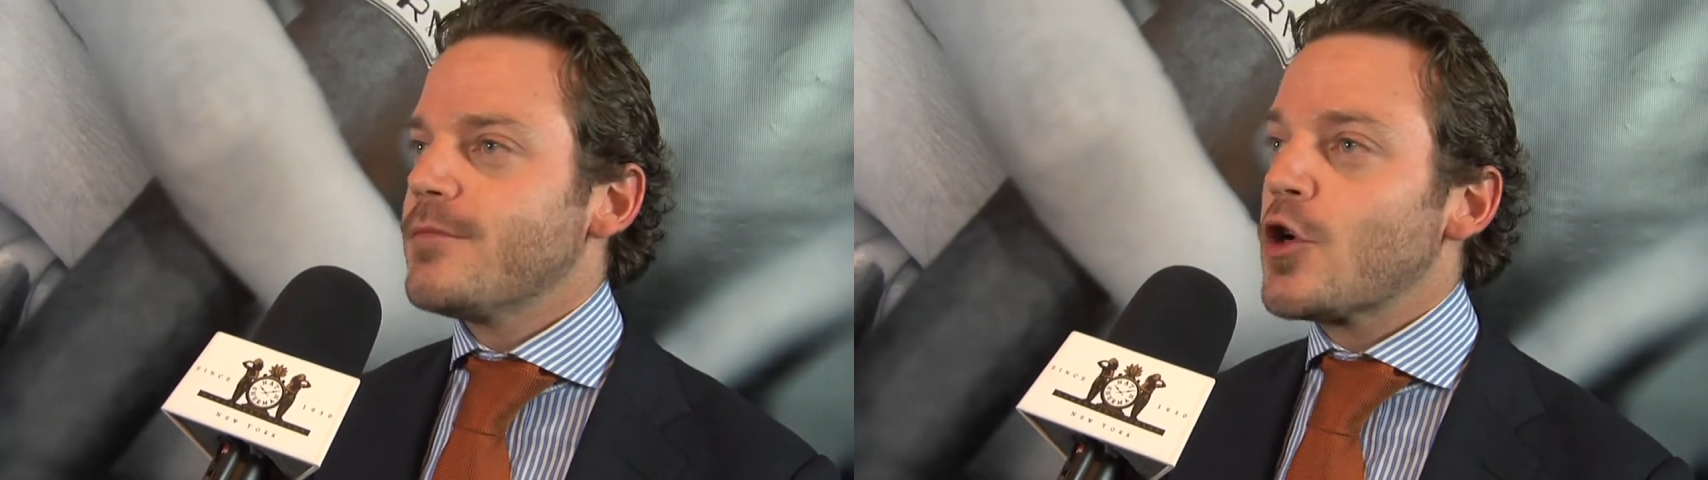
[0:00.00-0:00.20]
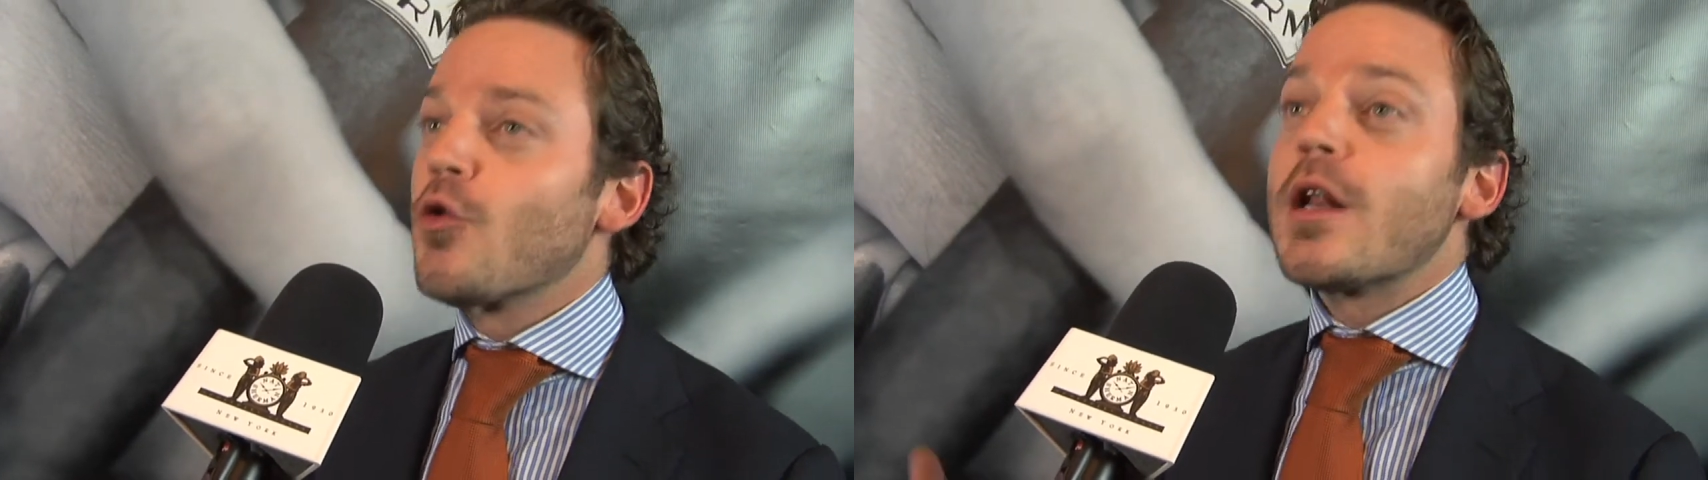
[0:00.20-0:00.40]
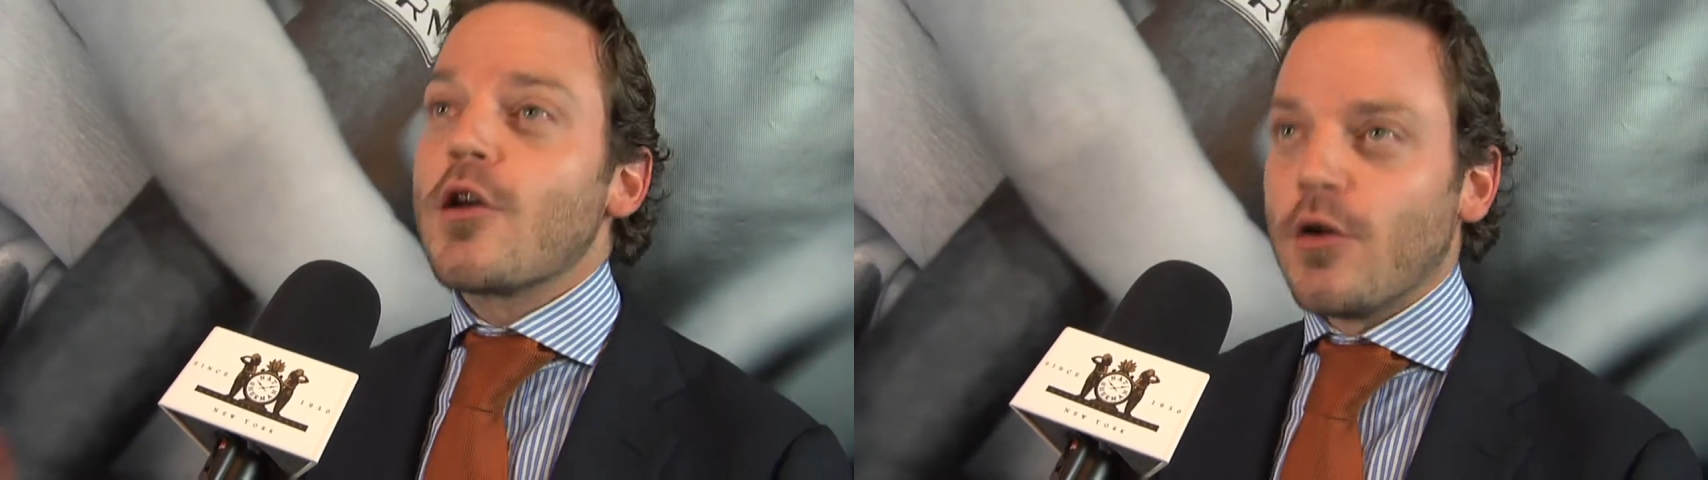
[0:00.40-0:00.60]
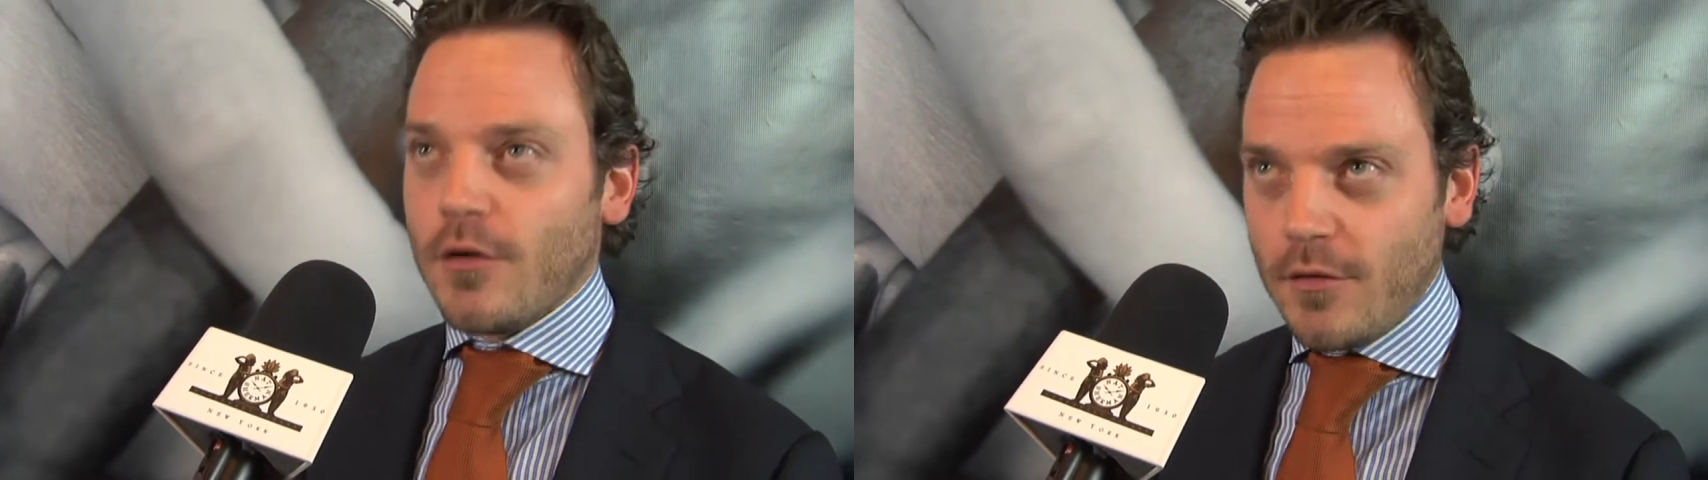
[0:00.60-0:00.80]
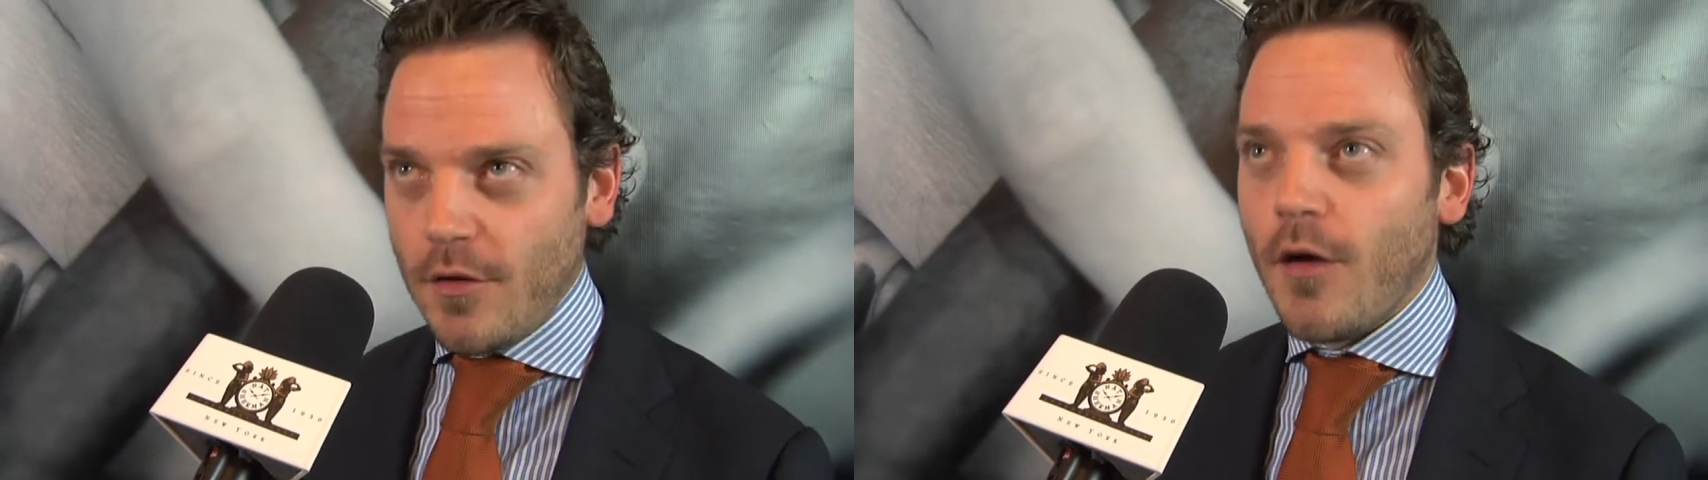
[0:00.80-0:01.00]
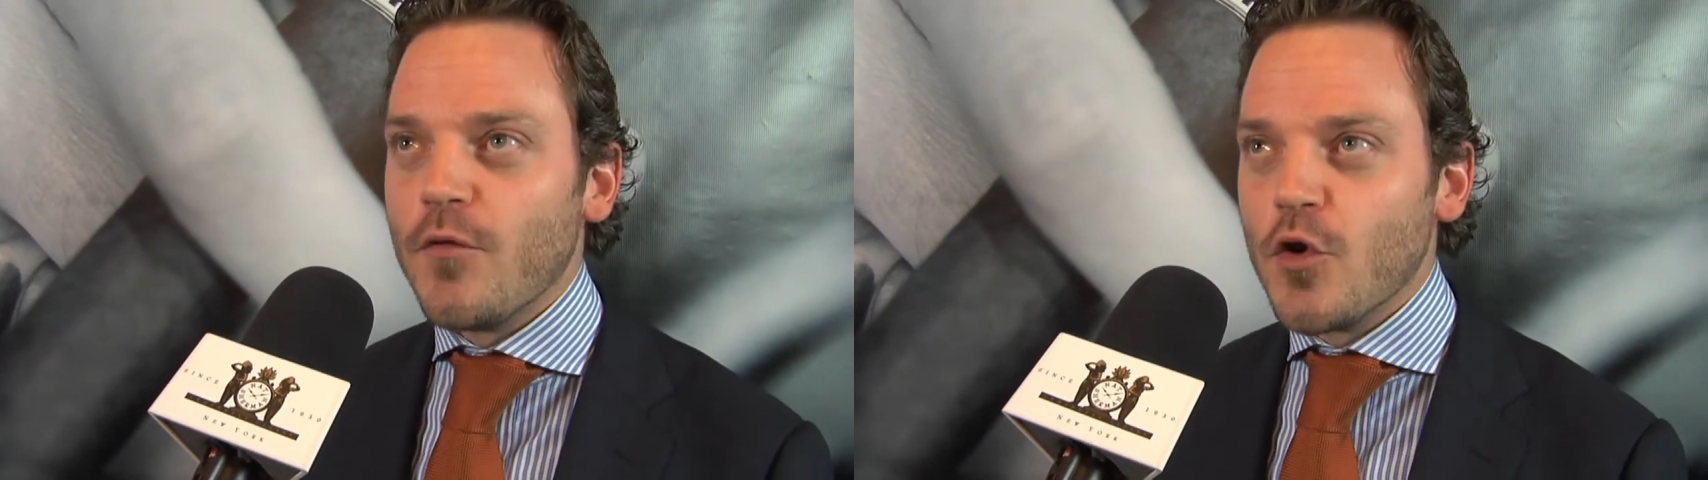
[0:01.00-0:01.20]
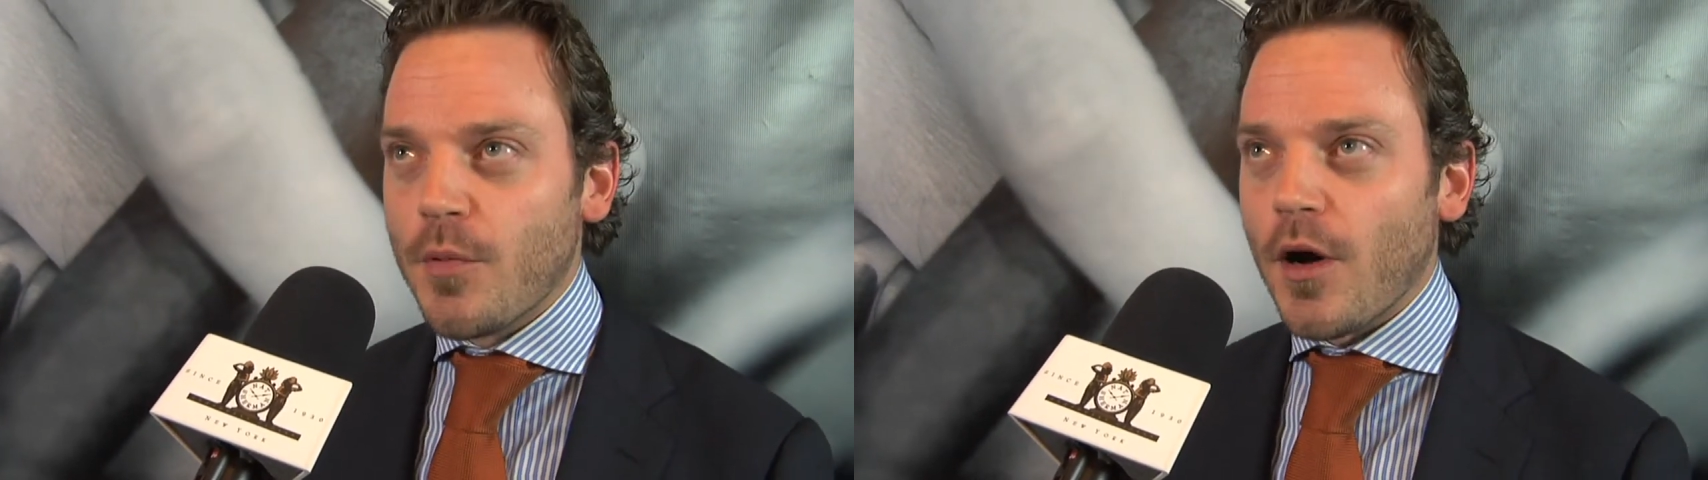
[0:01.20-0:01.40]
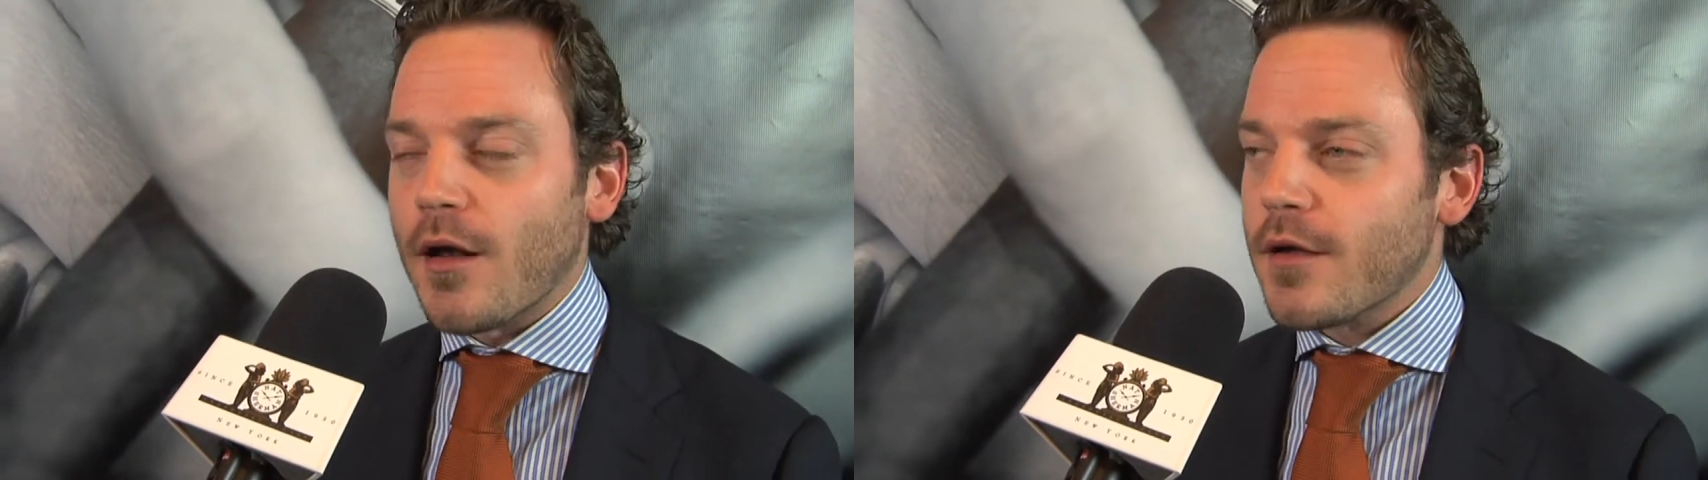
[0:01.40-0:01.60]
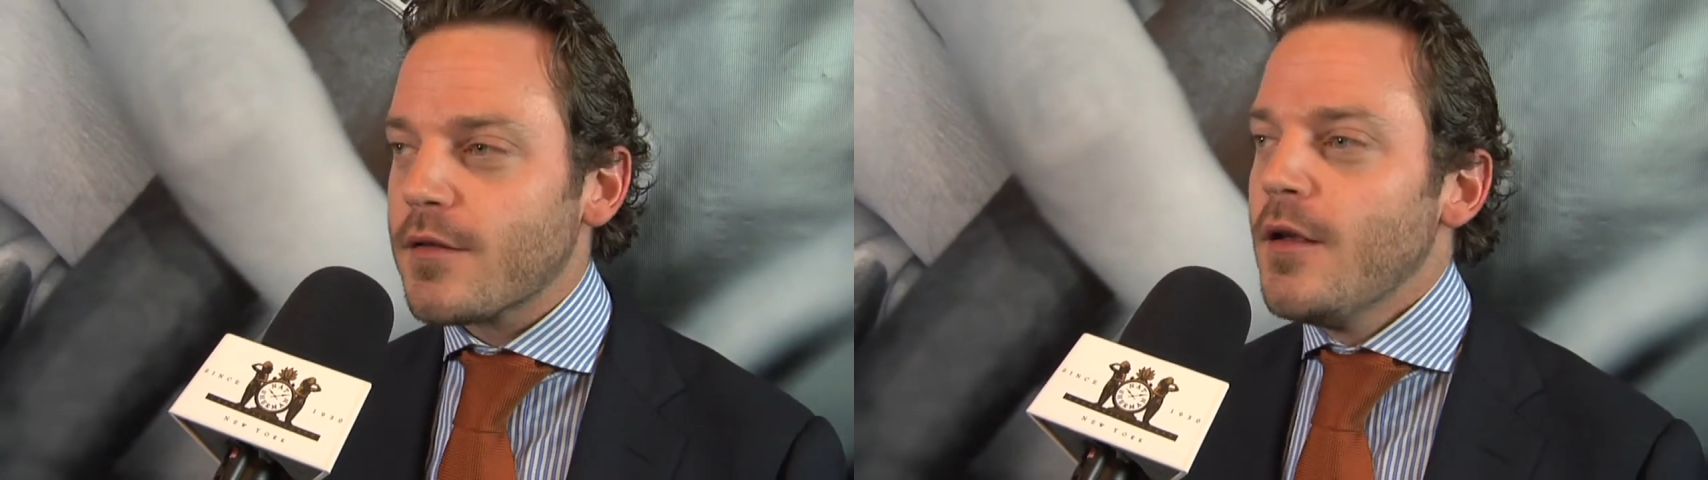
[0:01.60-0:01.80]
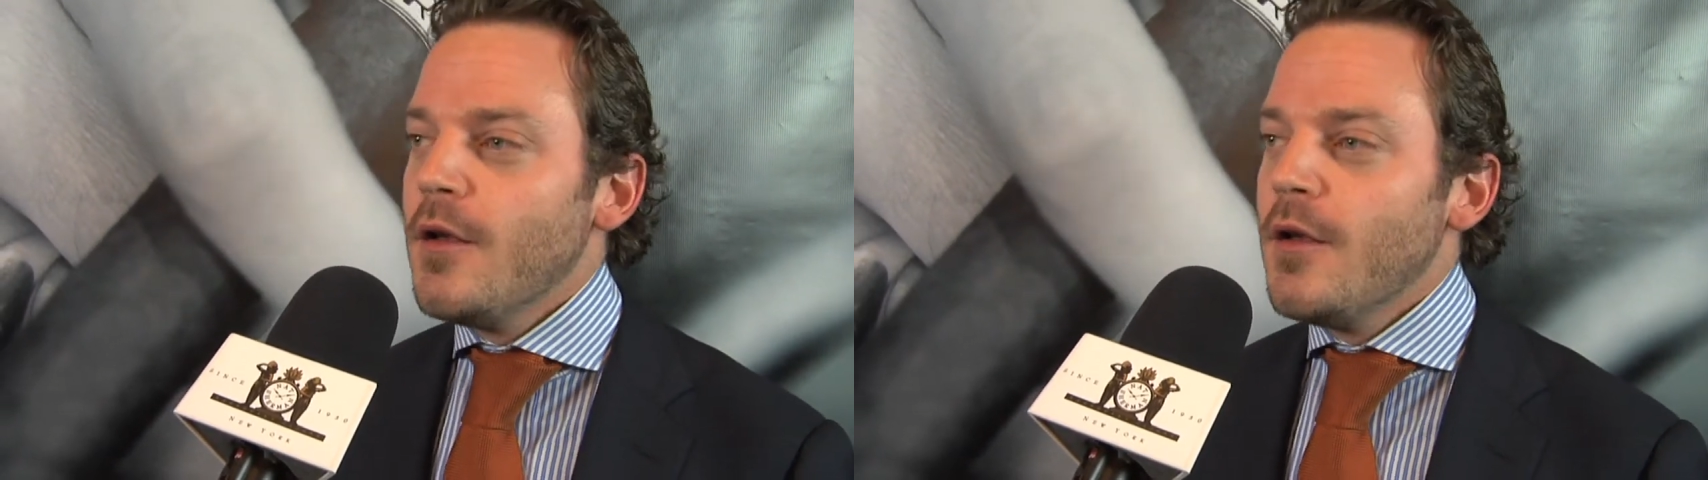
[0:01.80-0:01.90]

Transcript: critical of new product,